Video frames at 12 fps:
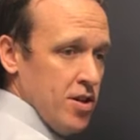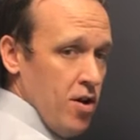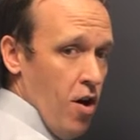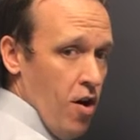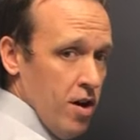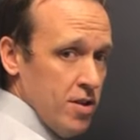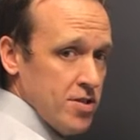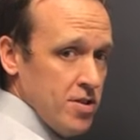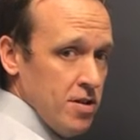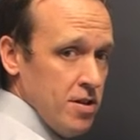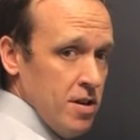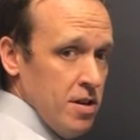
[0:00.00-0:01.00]

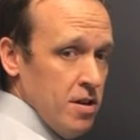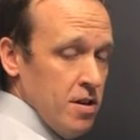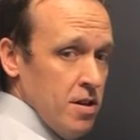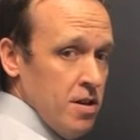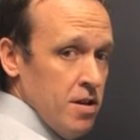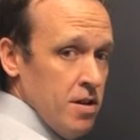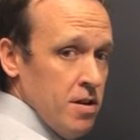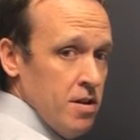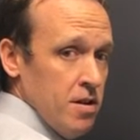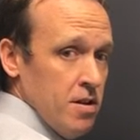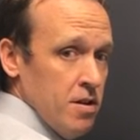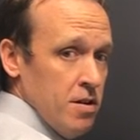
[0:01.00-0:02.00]
cause.
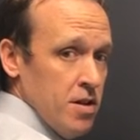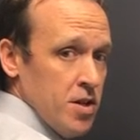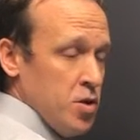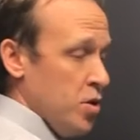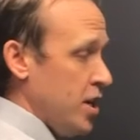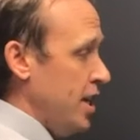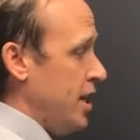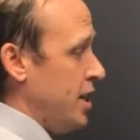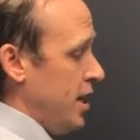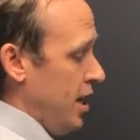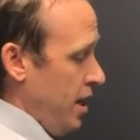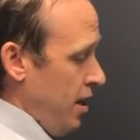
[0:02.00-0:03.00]
So
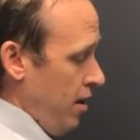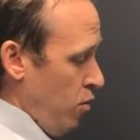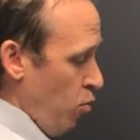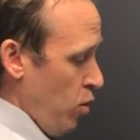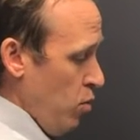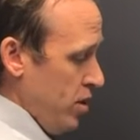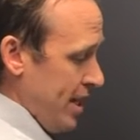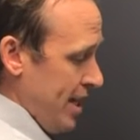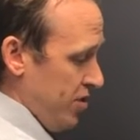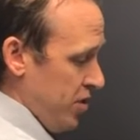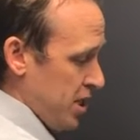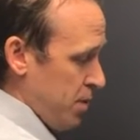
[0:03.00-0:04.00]
again, we want to
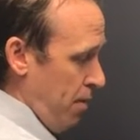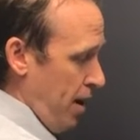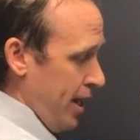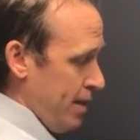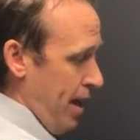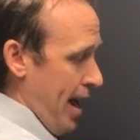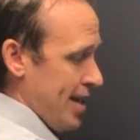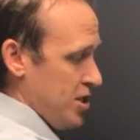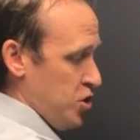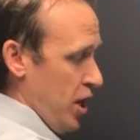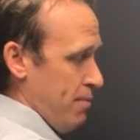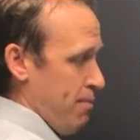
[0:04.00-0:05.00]
get the spine back in
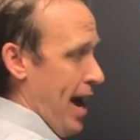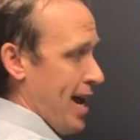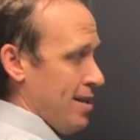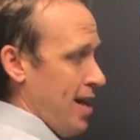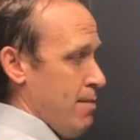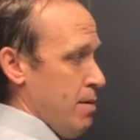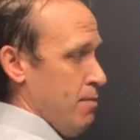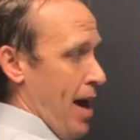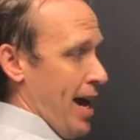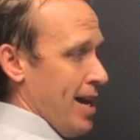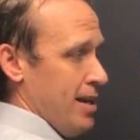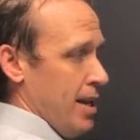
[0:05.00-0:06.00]
shape, back in alignment,
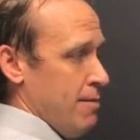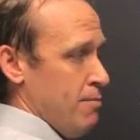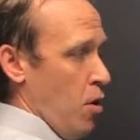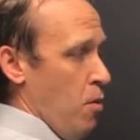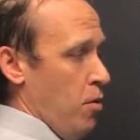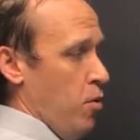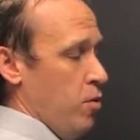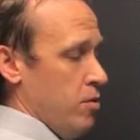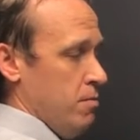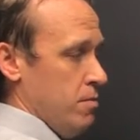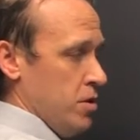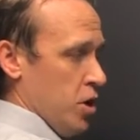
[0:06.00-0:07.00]
back in mobile,
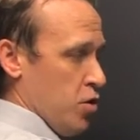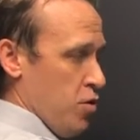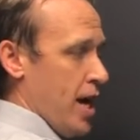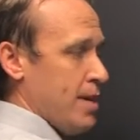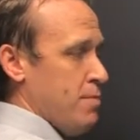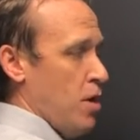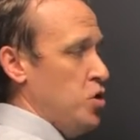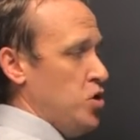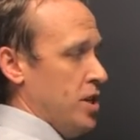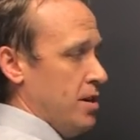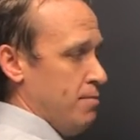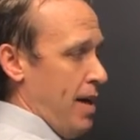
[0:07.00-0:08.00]
the correct
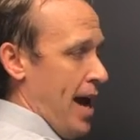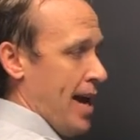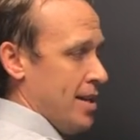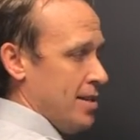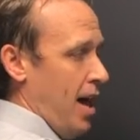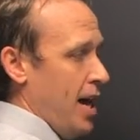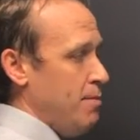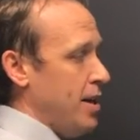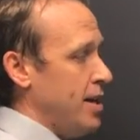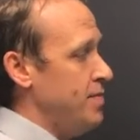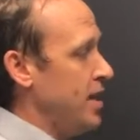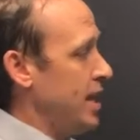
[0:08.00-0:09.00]
motion, back in
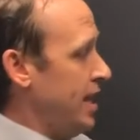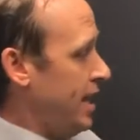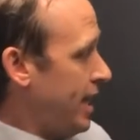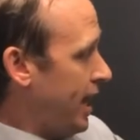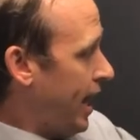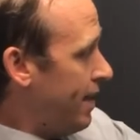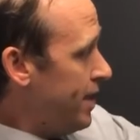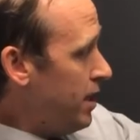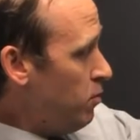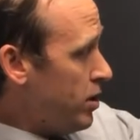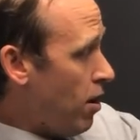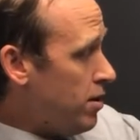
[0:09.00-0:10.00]
alignment. And
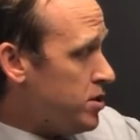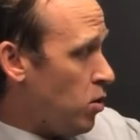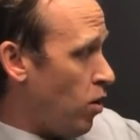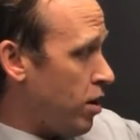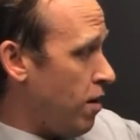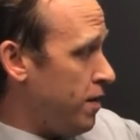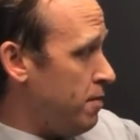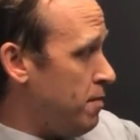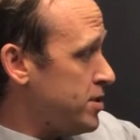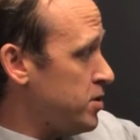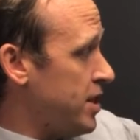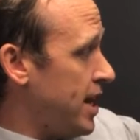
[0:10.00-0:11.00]
then we also work on the
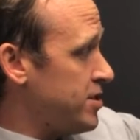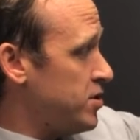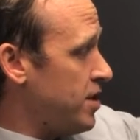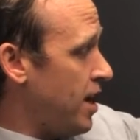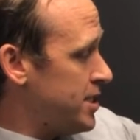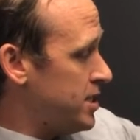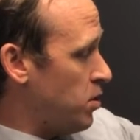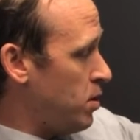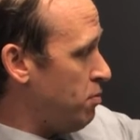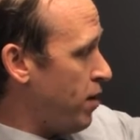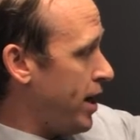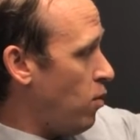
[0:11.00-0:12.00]
muscles and exercises so we
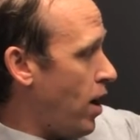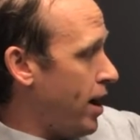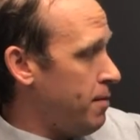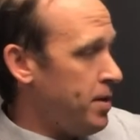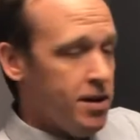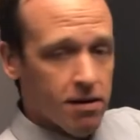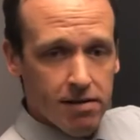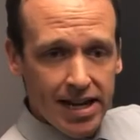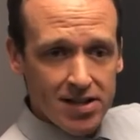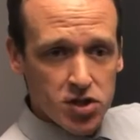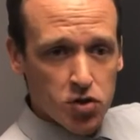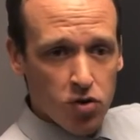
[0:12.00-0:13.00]
bring it wide up here and it
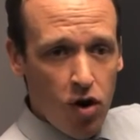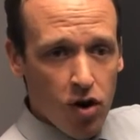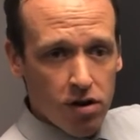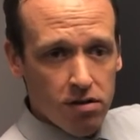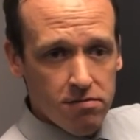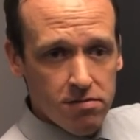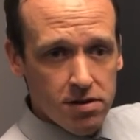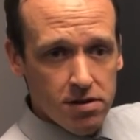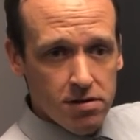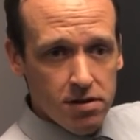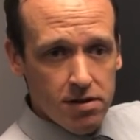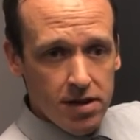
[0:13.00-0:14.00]
gets stronger.
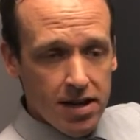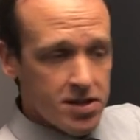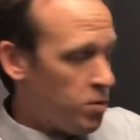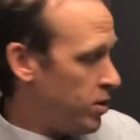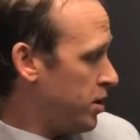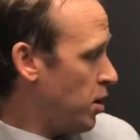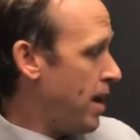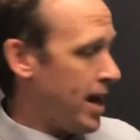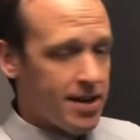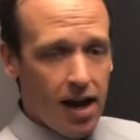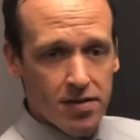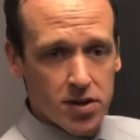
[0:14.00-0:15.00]
It doesn't want to go
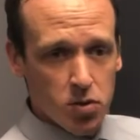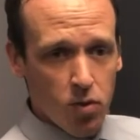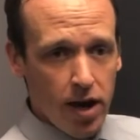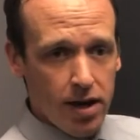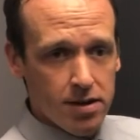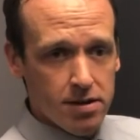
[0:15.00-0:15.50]
back down this way.